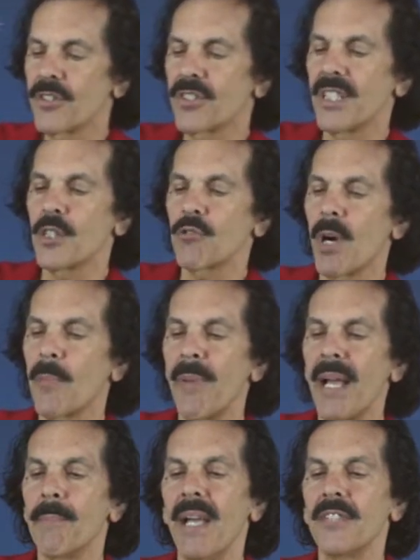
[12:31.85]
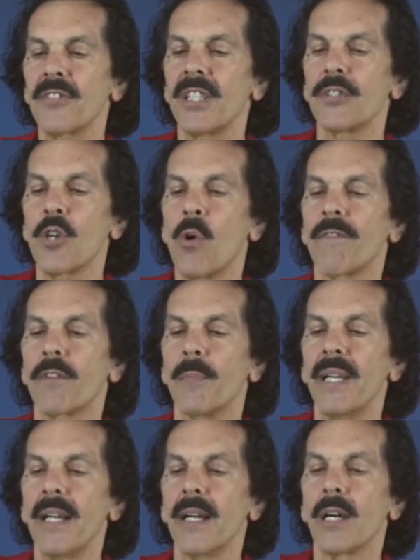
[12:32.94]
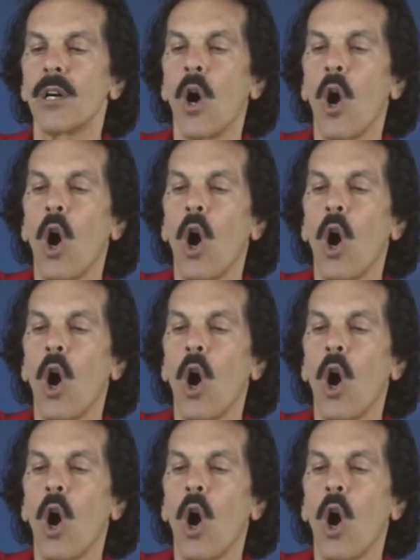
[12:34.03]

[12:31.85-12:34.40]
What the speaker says: You see, this rubber band basically is going from here